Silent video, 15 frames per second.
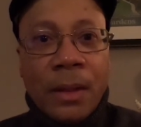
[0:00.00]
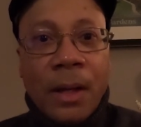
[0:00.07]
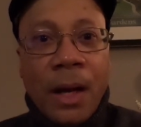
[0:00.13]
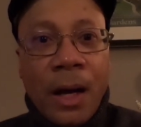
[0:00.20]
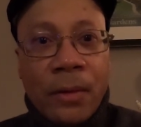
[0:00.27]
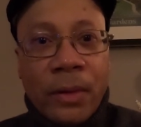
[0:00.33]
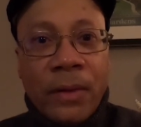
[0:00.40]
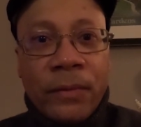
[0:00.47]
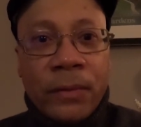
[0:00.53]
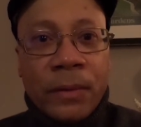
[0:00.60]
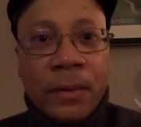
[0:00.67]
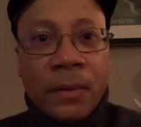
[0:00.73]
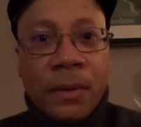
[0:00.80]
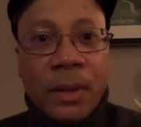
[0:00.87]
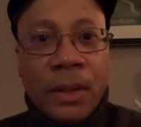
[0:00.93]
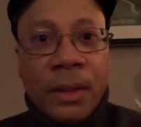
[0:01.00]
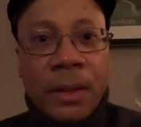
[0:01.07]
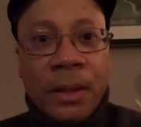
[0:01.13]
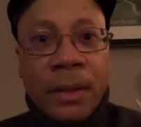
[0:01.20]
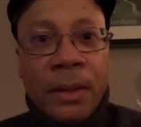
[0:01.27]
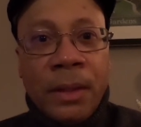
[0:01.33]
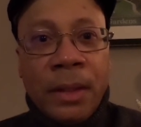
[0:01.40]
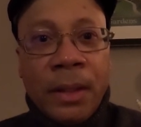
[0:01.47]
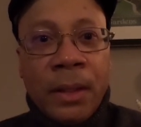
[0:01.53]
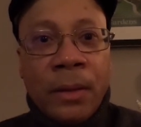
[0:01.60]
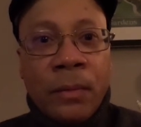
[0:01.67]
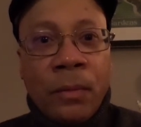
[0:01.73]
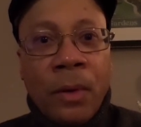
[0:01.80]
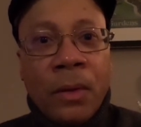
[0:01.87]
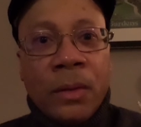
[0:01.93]
However,
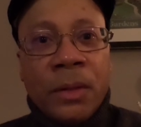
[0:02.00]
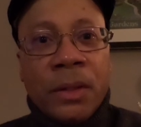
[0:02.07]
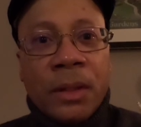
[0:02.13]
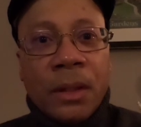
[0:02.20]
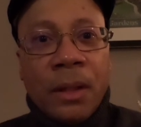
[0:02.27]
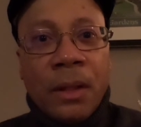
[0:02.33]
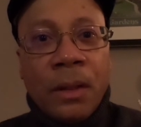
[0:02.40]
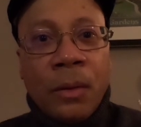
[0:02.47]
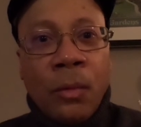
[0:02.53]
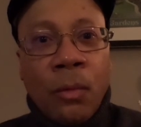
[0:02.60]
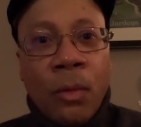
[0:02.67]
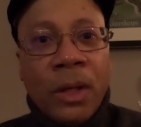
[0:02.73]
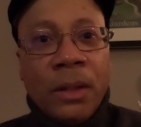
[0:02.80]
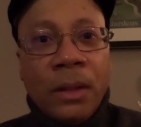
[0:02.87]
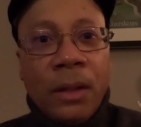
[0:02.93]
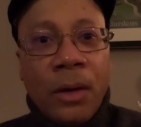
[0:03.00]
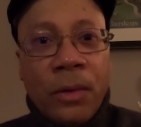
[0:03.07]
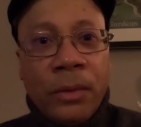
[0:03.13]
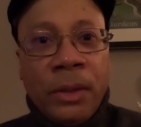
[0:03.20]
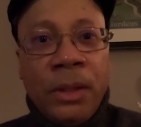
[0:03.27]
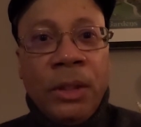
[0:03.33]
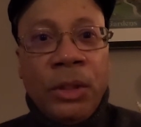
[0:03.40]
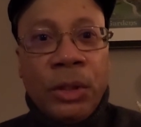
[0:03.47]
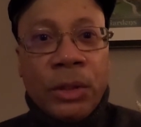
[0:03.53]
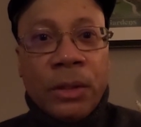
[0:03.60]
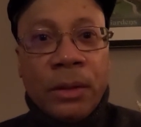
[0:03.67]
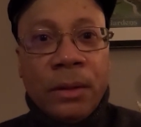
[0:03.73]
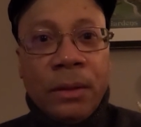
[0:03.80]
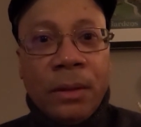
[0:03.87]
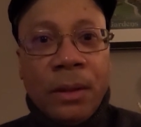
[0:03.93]
there was one
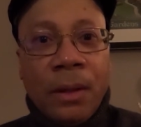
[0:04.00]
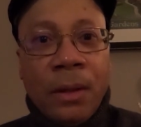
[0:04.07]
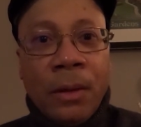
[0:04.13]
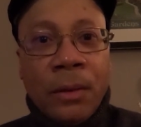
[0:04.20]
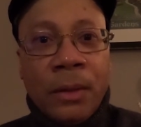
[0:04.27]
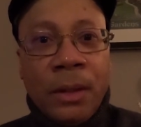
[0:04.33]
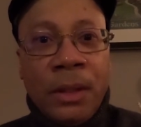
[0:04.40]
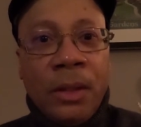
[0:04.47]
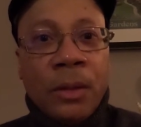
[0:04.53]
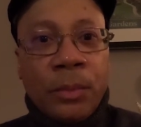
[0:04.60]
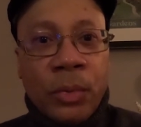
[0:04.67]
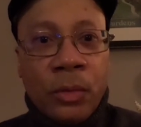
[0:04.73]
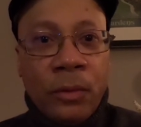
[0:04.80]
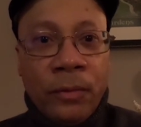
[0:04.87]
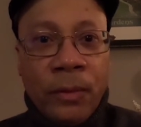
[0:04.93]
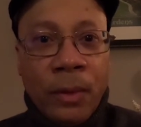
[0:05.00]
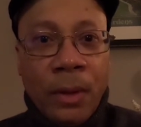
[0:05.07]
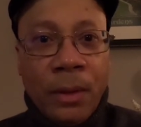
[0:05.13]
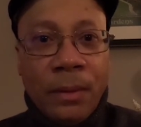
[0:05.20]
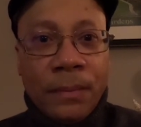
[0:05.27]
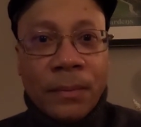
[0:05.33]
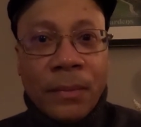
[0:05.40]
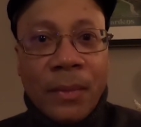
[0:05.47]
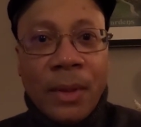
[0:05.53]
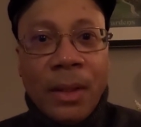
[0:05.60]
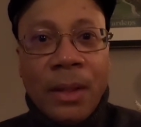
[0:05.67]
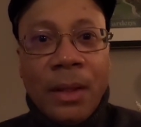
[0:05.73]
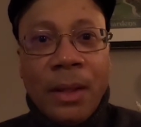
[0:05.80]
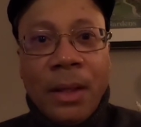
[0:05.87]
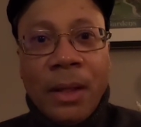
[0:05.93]
condition on the approval,
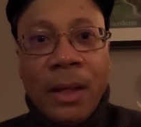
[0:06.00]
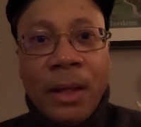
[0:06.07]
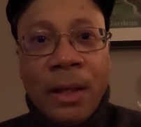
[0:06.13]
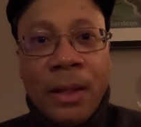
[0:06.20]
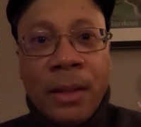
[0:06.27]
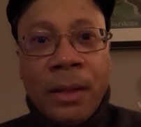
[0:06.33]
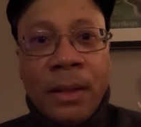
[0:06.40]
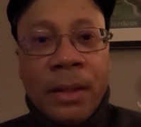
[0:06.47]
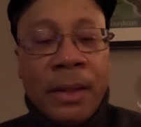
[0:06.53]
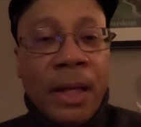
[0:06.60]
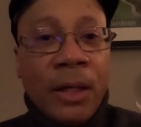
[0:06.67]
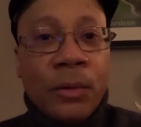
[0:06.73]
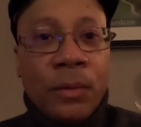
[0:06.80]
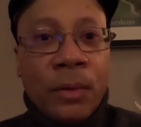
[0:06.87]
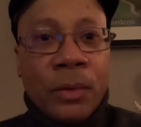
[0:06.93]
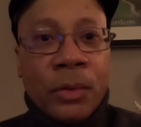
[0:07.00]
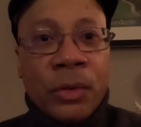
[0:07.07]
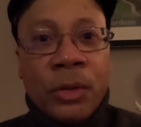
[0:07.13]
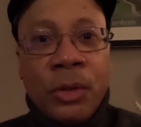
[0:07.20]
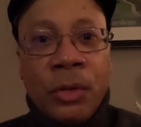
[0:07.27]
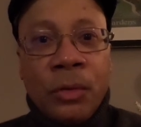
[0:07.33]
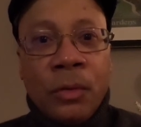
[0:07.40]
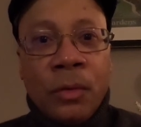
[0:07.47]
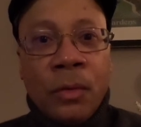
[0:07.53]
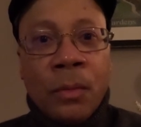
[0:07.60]
and that was to